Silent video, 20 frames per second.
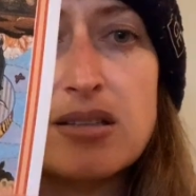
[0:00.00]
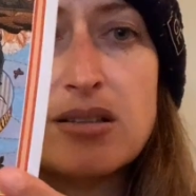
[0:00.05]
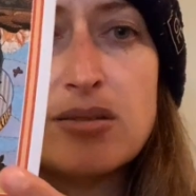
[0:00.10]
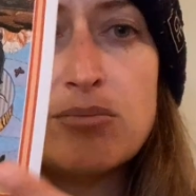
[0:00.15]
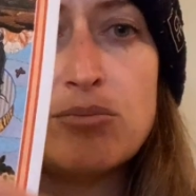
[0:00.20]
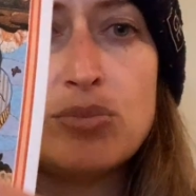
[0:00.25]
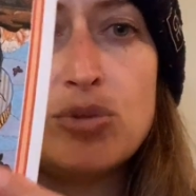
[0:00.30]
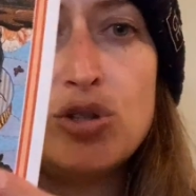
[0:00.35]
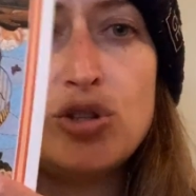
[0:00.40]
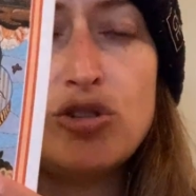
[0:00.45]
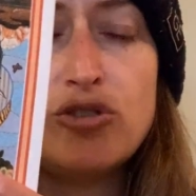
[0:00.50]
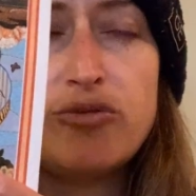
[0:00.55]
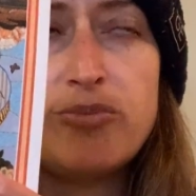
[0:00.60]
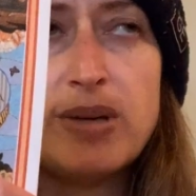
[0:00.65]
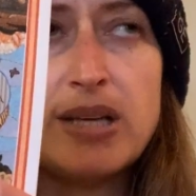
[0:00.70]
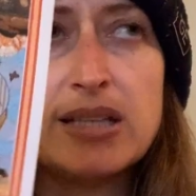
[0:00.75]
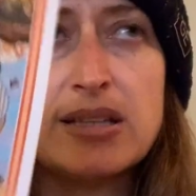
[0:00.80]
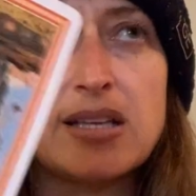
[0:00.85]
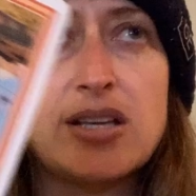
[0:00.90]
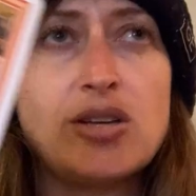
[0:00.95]
the
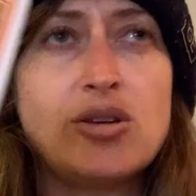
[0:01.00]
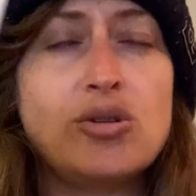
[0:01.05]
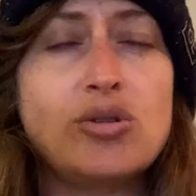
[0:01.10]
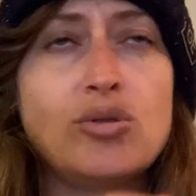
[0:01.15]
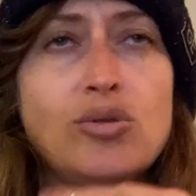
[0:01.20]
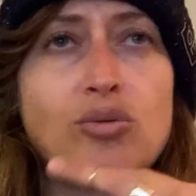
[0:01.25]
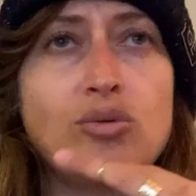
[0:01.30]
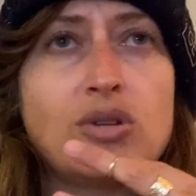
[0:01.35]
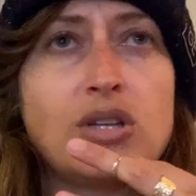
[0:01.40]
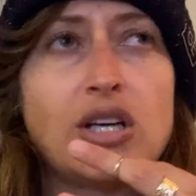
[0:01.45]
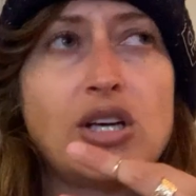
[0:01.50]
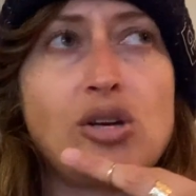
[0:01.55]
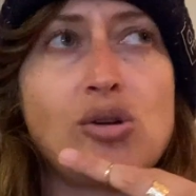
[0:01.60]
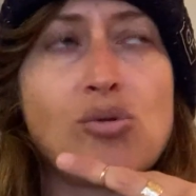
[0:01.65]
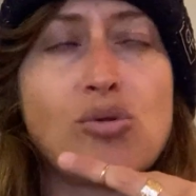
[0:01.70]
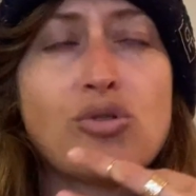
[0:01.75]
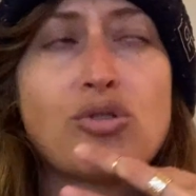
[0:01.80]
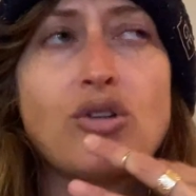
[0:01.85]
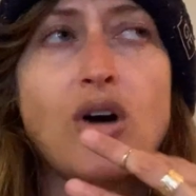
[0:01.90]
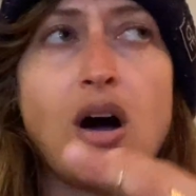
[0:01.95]
movement that you that
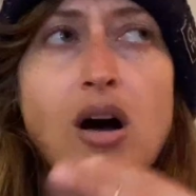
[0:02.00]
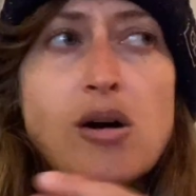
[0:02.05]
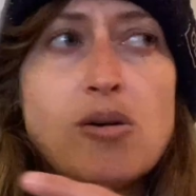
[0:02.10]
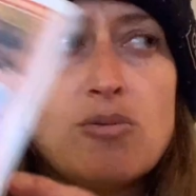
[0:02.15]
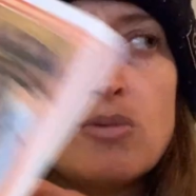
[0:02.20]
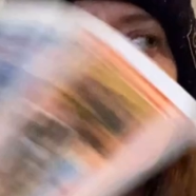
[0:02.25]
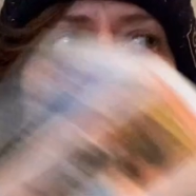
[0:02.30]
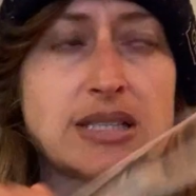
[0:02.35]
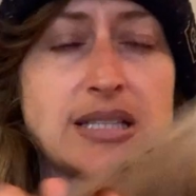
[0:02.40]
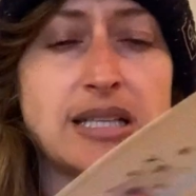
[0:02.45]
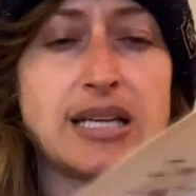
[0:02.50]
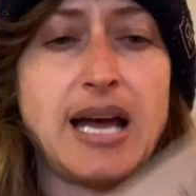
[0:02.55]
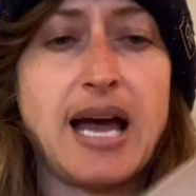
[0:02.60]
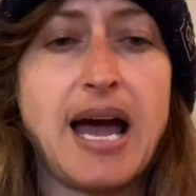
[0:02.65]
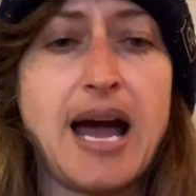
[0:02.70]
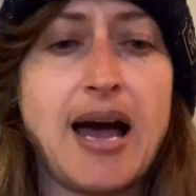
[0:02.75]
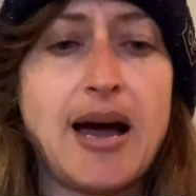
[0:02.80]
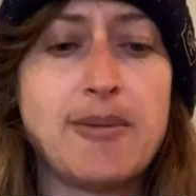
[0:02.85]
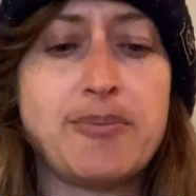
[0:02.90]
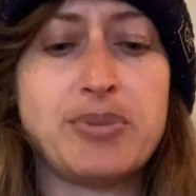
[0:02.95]
you thought was going to
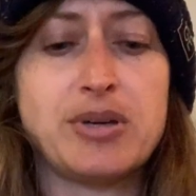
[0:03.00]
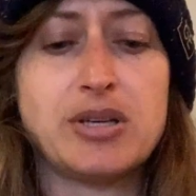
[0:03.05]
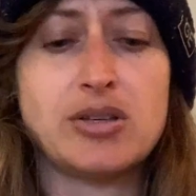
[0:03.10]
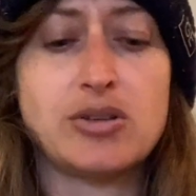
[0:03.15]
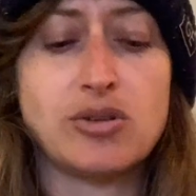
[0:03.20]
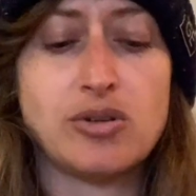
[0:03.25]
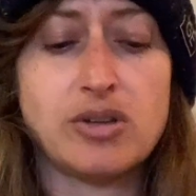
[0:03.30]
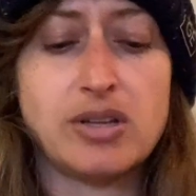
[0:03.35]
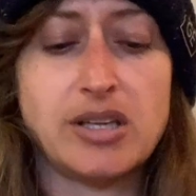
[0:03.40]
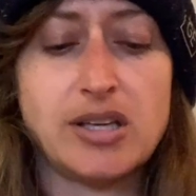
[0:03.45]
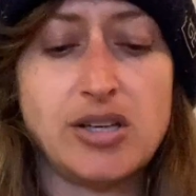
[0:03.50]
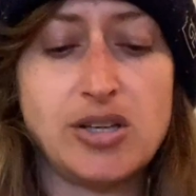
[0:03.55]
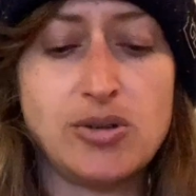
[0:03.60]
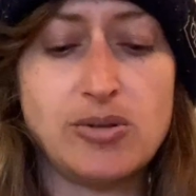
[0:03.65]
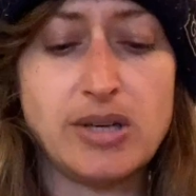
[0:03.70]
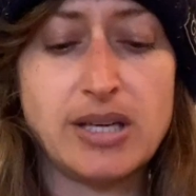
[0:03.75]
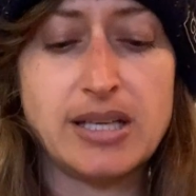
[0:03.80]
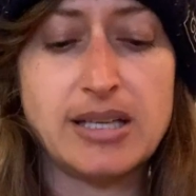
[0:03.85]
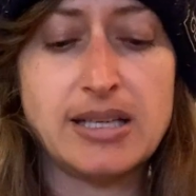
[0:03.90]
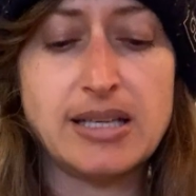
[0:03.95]
happen or that you
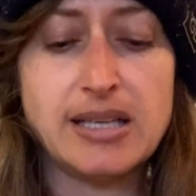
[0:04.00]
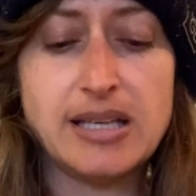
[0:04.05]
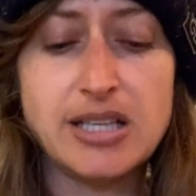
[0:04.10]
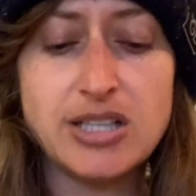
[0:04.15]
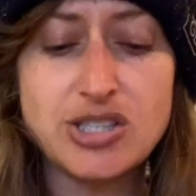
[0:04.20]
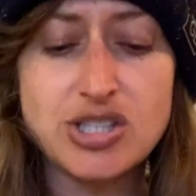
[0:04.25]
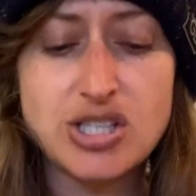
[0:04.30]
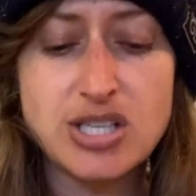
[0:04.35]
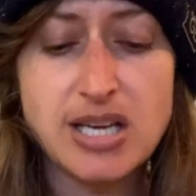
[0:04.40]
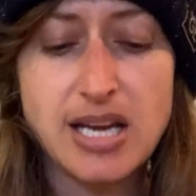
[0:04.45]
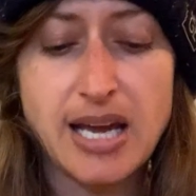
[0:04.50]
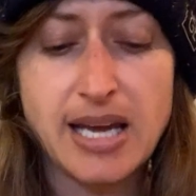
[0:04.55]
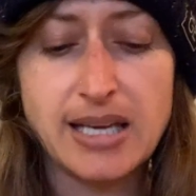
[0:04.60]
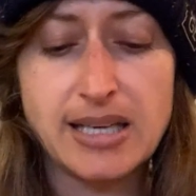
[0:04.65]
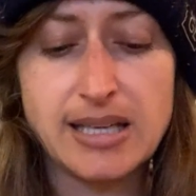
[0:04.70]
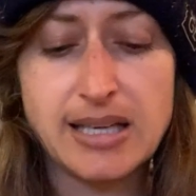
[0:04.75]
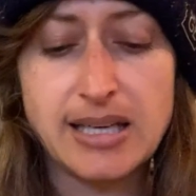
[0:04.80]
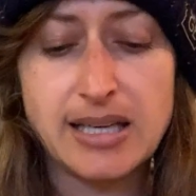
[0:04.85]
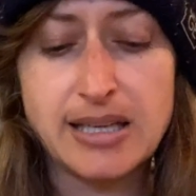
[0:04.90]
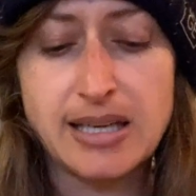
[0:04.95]
had
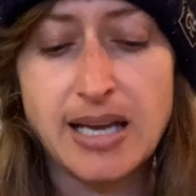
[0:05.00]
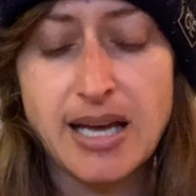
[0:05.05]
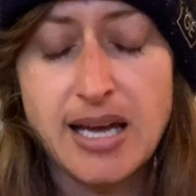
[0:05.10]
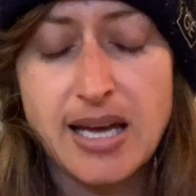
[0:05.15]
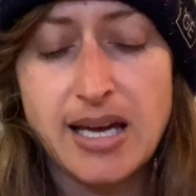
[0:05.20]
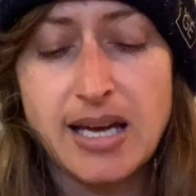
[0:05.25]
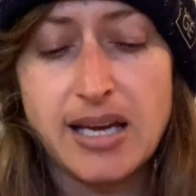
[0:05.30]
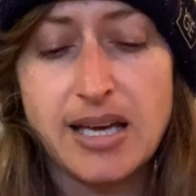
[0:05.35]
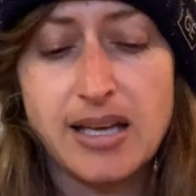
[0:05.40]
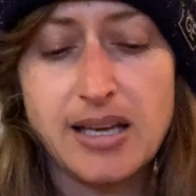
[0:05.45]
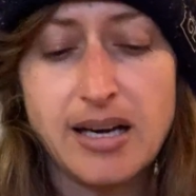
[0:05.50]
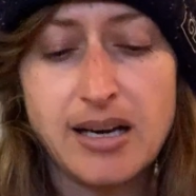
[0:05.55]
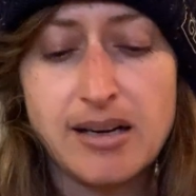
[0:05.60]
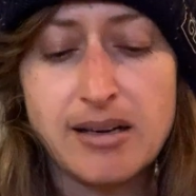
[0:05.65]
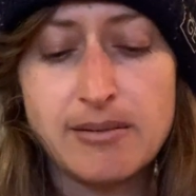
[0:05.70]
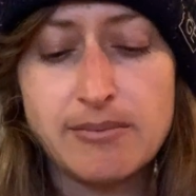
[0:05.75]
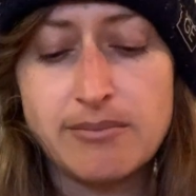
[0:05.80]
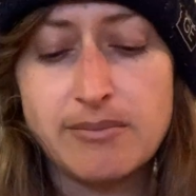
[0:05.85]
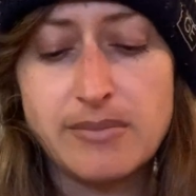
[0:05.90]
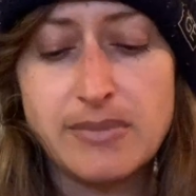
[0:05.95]
initiated
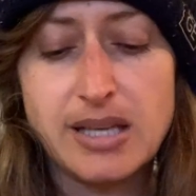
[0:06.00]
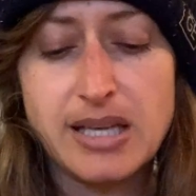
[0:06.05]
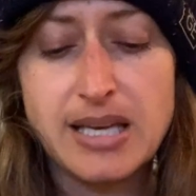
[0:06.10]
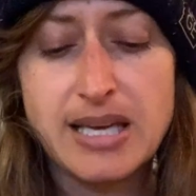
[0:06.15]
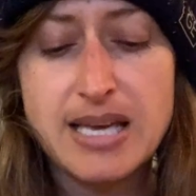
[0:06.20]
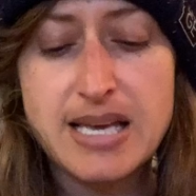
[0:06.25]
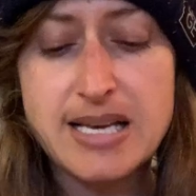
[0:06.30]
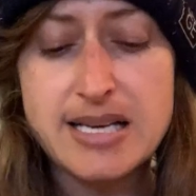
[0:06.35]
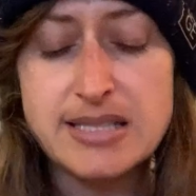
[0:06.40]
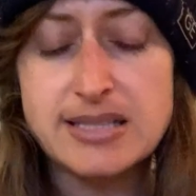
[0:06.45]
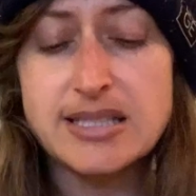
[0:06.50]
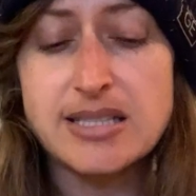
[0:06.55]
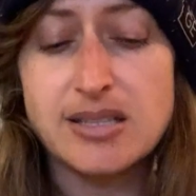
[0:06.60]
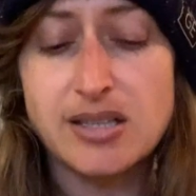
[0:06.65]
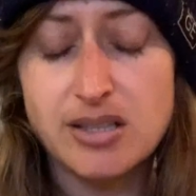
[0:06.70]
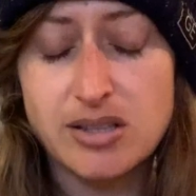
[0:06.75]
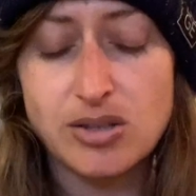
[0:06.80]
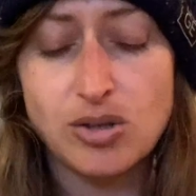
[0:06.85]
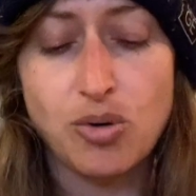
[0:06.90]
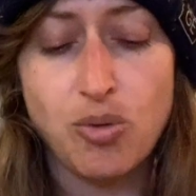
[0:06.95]
um, isn't
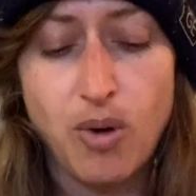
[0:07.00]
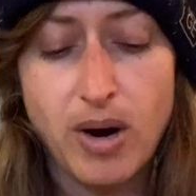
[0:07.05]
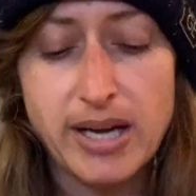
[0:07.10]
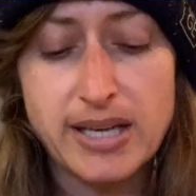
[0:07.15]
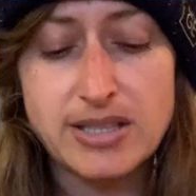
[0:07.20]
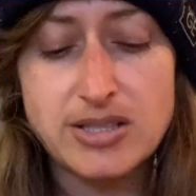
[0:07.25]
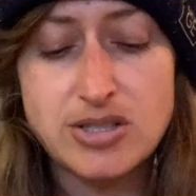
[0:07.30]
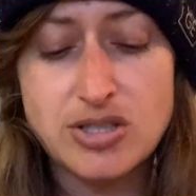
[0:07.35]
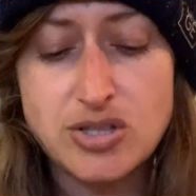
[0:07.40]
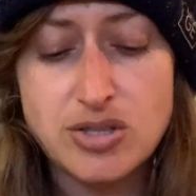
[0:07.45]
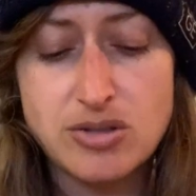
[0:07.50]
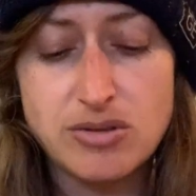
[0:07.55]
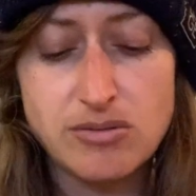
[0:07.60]
going to quite